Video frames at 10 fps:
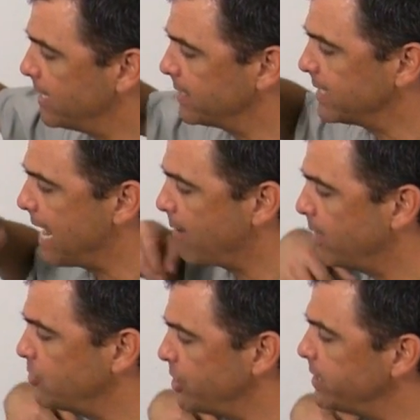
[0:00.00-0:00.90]
is a
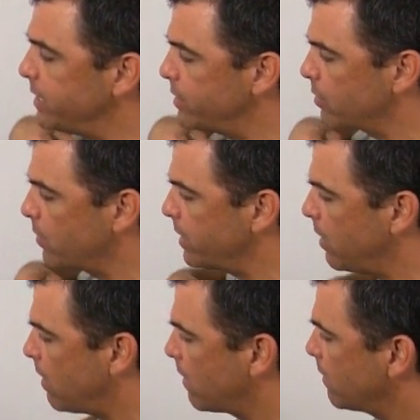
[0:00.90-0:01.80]
Garrett
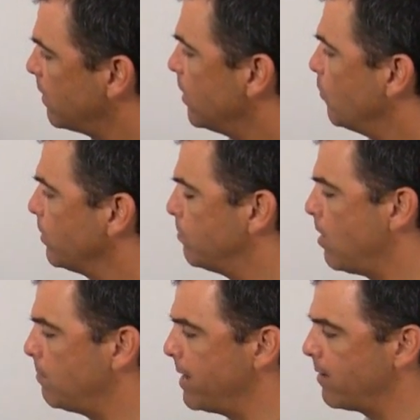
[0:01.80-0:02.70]
GT30R with
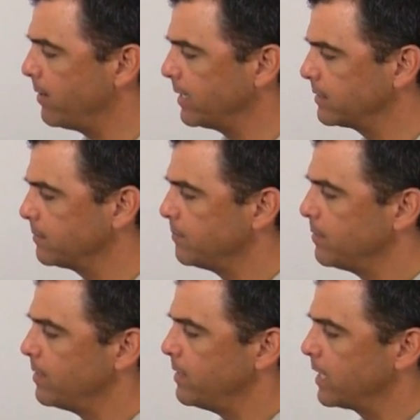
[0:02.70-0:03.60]
ball bearings.
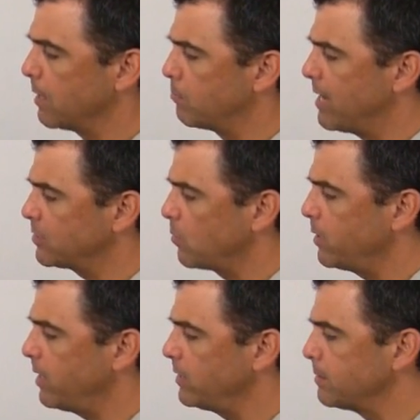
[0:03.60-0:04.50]
The compressor
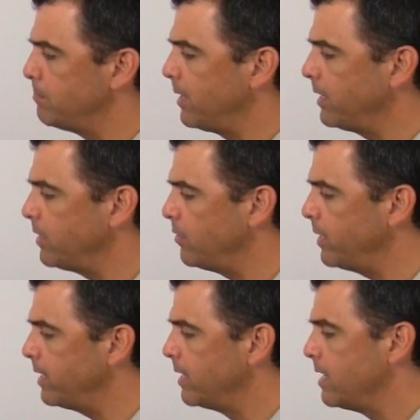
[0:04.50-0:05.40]
wheel is a billet
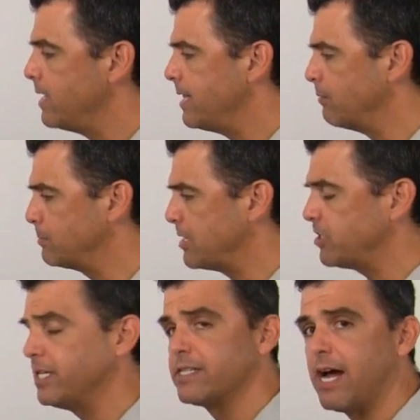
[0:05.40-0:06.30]
unit that was
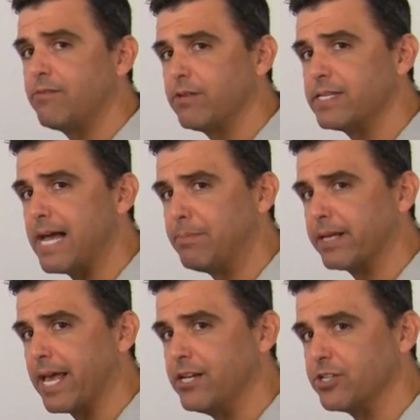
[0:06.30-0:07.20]
specially designed for this
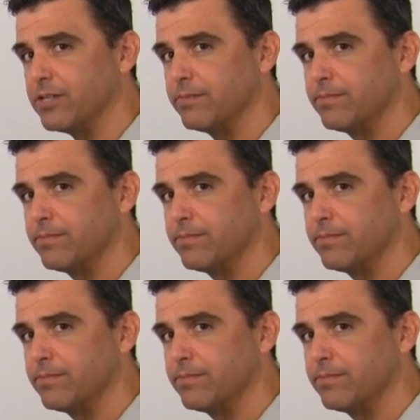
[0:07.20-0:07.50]
application.